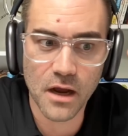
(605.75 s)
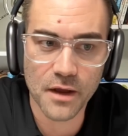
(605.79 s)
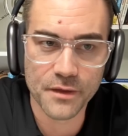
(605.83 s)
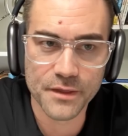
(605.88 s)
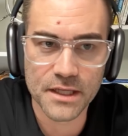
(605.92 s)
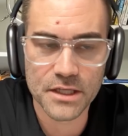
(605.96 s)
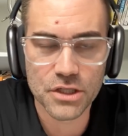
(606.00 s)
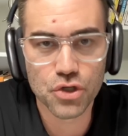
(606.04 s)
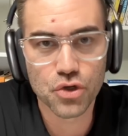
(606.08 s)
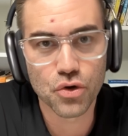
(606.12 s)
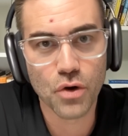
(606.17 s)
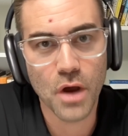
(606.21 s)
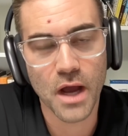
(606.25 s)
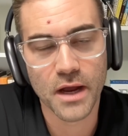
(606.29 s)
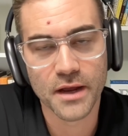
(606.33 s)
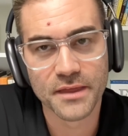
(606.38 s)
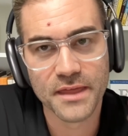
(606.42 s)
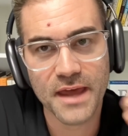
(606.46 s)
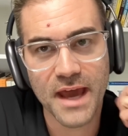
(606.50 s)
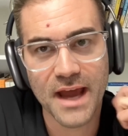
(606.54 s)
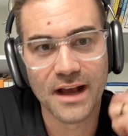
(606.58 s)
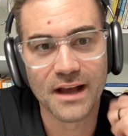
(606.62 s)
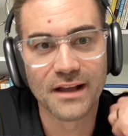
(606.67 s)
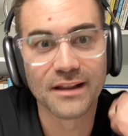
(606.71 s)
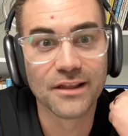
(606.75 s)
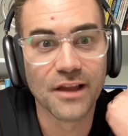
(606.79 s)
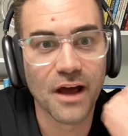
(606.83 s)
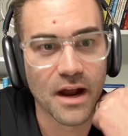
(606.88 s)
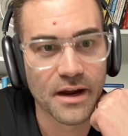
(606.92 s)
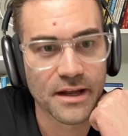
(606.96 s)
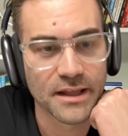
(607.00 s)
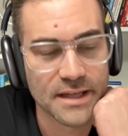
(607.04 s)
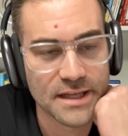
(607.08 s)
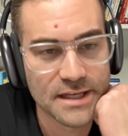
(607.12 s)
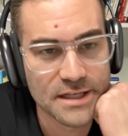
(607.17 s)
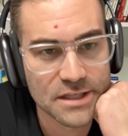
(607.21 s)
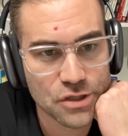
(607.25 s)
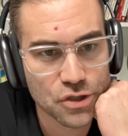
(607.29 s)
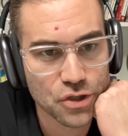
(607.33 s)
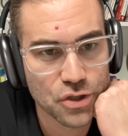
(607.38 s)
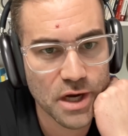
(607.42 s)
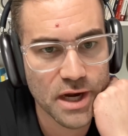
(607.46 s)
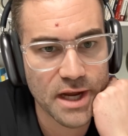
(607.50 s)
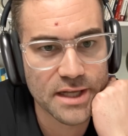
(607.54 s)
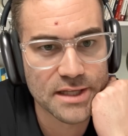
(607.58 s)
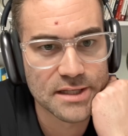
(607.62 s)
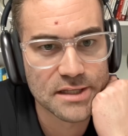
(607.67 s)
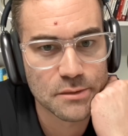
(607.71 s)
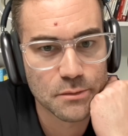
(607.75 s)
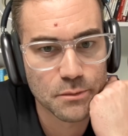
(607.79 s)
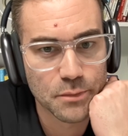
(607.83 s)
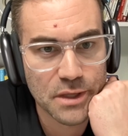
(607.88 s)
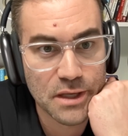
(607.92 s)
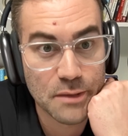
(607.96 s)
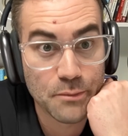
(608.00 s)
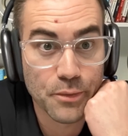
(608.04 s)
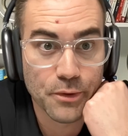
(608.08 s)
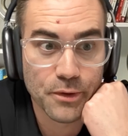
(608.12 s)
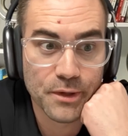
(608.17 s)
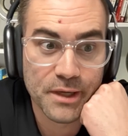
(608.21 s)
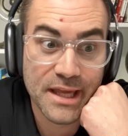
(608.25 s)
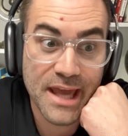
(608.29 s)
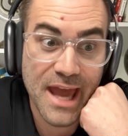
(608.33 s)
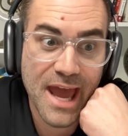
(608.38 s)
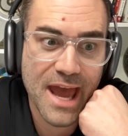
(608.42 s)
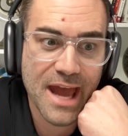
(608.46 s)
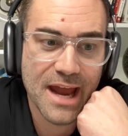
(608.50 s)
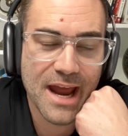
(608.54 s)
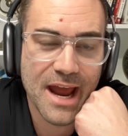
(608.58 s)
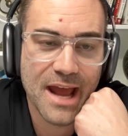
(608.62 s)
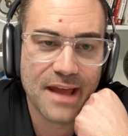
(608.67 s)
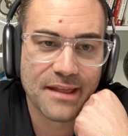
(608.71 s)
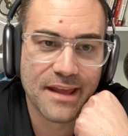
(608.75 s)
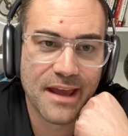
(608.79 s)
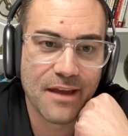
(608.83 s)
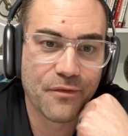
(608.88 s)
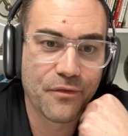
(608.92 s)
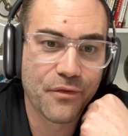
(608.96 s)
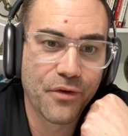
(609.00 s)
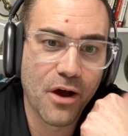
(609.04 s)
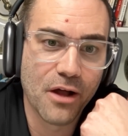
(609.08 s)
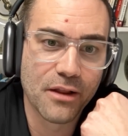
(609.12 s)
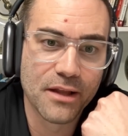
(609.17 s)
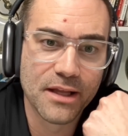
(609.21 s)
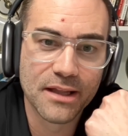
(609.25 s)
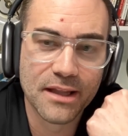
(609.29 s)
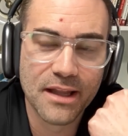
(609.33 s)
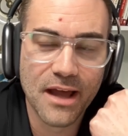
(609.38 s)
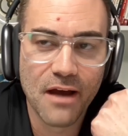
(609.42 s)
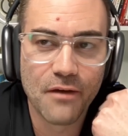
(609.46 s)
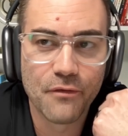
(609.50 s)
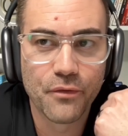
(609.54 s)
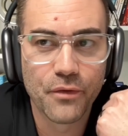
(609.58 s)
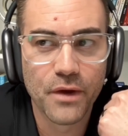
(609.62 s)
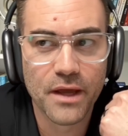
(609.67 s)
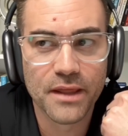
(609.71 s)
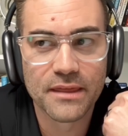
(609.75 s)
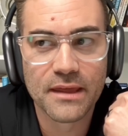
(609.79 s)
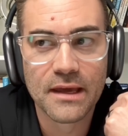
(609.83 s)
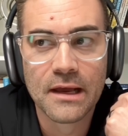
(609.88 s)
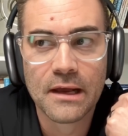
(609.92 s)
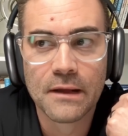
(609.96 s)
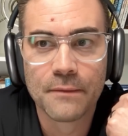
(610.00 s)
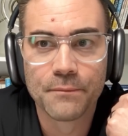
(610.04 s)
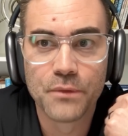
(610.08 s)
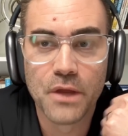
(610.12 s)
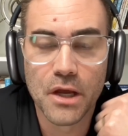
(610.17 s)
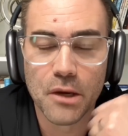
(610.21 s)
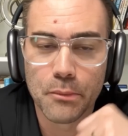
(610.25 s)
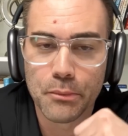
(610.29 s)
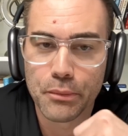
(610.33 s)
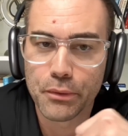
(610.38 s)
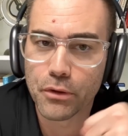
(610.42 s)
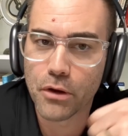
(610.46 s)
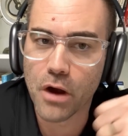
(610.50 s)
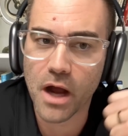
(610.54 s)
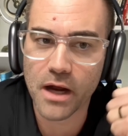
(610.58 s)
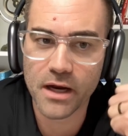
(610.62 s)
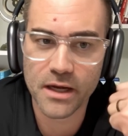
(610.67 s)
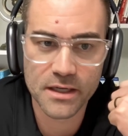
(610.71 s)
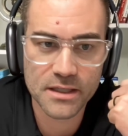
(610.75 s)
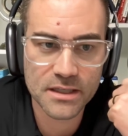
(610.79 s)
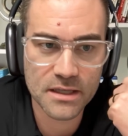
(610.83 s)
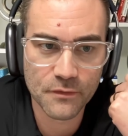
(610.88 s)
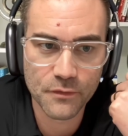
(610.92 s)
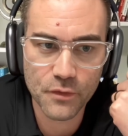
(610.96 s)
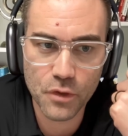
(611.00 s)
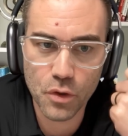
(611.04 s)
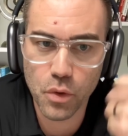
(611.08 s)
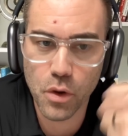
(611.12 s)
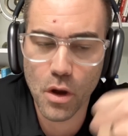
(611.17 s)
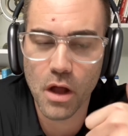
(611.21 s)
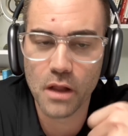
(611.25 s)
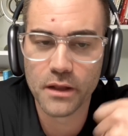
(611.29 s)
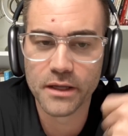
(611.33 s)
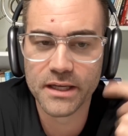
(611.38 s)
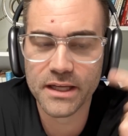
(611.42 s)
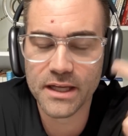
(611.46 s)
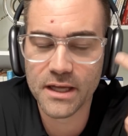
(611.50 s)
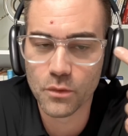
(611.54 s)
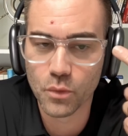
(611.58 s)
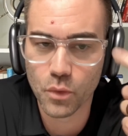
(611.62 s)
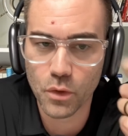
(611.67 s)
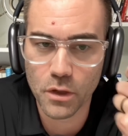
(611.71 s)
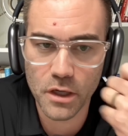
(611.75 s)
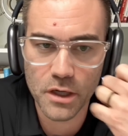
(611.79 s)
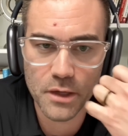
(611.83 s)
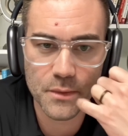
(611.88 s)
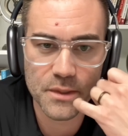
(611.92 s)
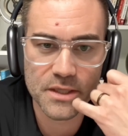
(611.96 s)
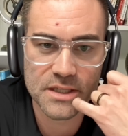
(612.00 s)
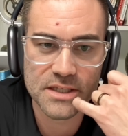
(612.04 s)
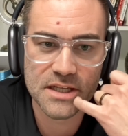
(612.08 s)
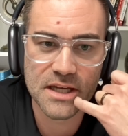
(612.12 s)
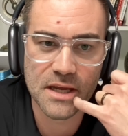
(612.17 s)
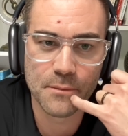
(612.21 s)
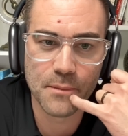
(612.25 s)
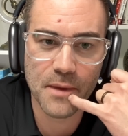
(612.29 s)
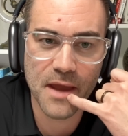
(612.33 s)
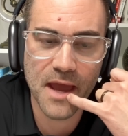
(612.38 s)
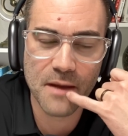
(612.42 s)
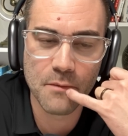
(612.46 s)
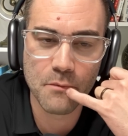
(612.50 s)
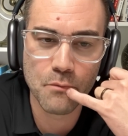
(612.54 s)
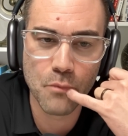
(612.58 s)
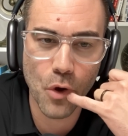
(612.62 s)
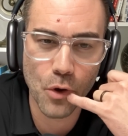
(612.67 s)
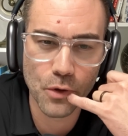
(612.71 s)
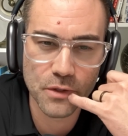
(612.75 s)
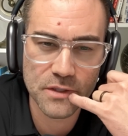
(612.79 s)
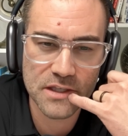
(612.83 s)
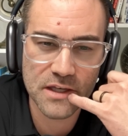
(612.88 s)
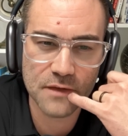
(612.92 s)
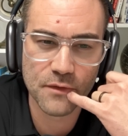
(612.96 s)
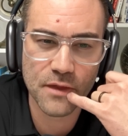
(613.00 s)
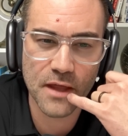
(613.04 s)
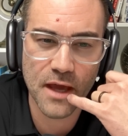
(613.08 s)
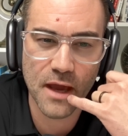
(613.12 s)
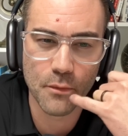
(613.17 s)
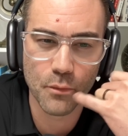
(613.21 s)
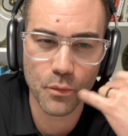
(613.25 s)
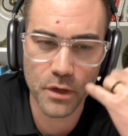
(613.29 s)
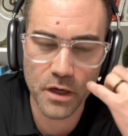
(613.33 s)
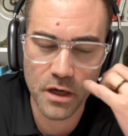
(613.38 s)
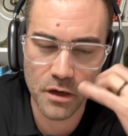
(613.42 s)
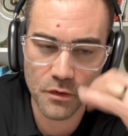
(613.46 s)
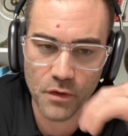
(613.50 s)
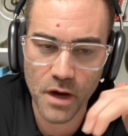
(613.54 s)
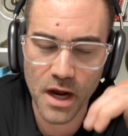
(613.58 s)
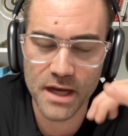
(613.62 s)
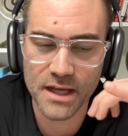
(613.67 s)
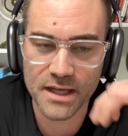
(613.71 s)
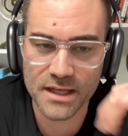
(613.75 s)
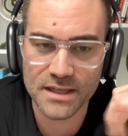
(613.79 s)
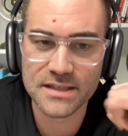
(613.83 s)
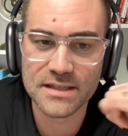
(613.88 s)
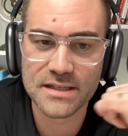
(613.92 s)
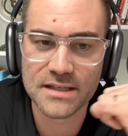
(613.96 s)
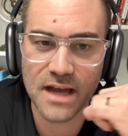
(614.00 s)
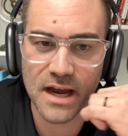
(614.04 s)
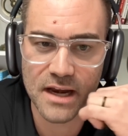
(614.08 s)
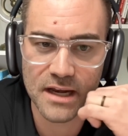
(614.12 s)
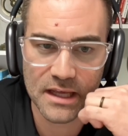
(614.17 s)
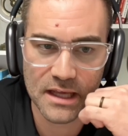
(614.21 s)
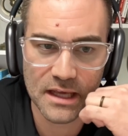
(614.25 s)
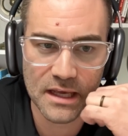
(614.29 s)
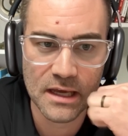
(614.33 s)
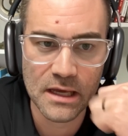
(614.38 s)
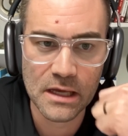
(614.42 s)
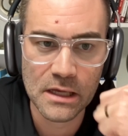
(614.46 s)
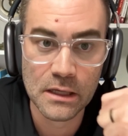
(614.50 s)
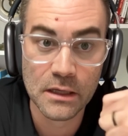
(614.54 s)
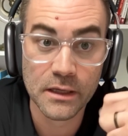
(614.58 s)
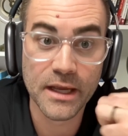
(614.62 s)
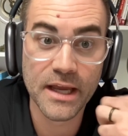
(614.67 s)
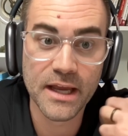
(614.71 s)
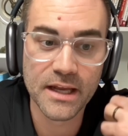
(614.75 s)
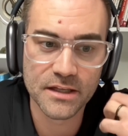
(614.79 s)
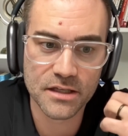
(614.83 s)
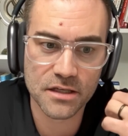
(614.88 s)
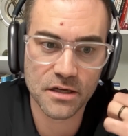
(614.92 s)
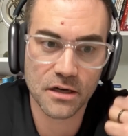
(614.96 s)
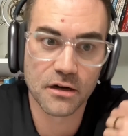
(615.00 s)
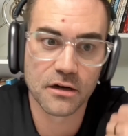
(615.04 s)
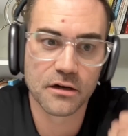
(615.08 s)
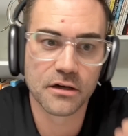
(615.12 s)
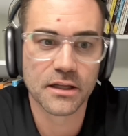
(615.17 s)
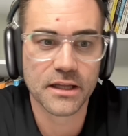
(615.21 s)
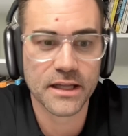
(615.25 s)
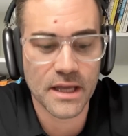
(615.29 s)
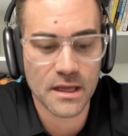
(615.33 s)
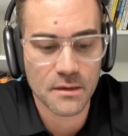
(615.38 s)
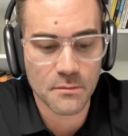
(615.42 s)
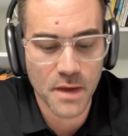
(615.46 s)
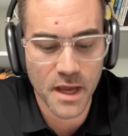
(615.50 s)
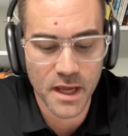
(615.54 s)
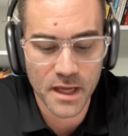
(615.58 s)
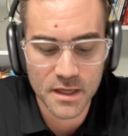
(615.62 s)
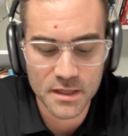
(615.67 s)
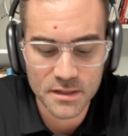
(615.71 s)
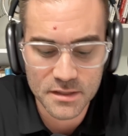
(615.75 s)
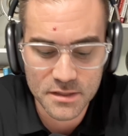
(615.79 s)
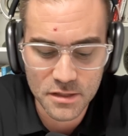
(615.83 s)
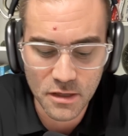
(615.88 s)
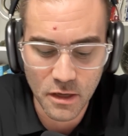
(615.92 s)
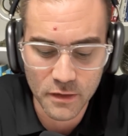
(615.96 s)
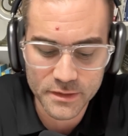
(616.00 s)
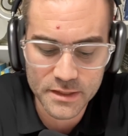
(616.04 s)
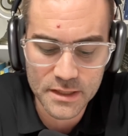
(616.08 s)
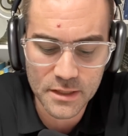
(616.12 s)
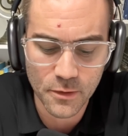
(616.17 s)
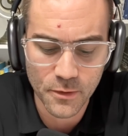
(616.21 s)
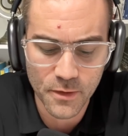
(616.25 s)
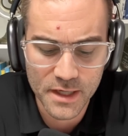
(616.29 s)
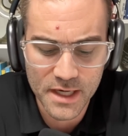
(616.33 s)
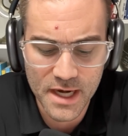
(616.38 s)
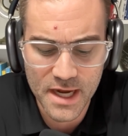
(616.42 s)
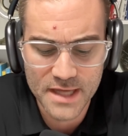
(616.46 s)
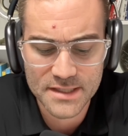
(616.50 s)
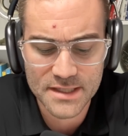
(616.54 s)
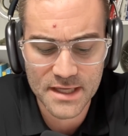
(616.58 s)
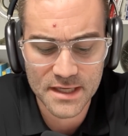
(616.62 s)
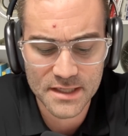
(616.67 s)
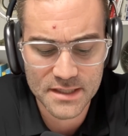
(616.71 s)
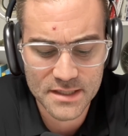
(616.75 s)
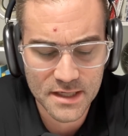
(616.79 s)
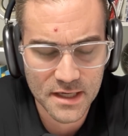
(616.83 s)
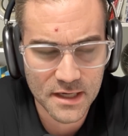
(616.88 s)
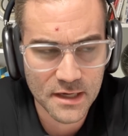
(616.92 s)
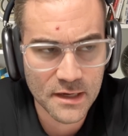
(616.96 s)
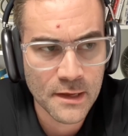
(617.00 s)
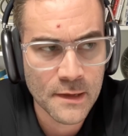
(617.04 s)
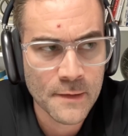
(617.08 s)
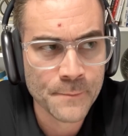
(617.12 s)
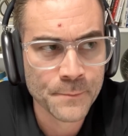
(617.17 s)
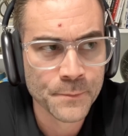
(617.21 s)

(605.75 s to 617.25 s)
on the truck that a lot of these trades people get, and they fall in love with their product of quality and workmanship. And most of them, we are running a study internally in my consulting organization.